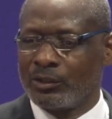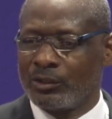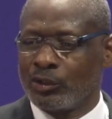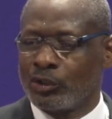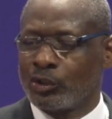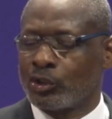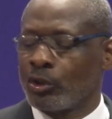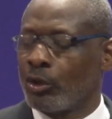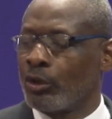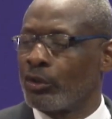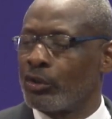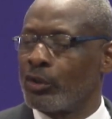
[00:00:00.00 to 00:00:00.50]

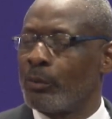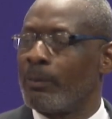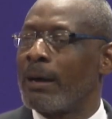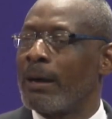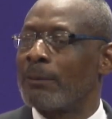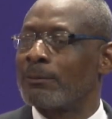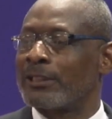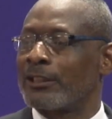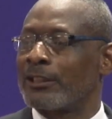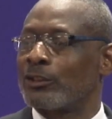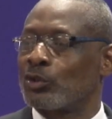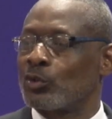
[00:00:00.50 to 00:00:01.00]
John the
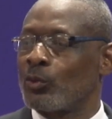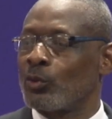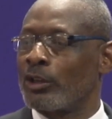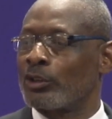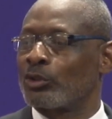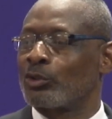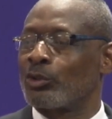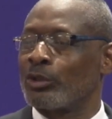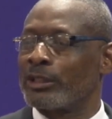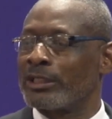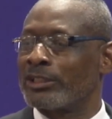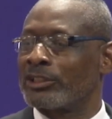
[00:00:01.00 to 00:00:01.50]
Baptist was
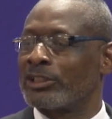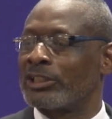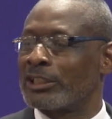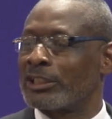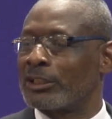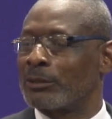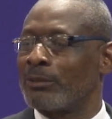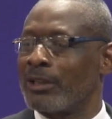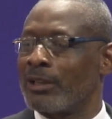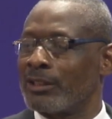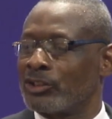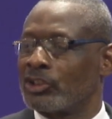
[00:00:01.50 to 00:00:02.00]
only six
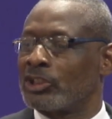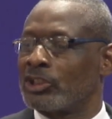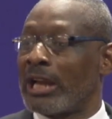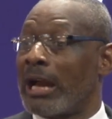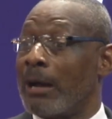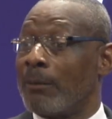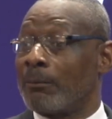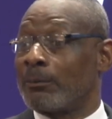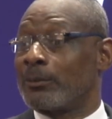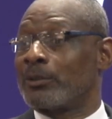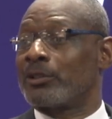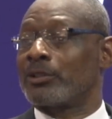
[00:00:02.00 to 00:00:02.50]
months,
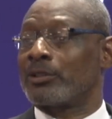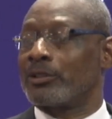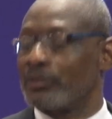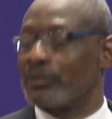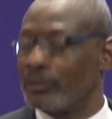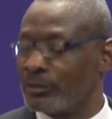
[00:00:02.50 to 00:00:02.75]
jumped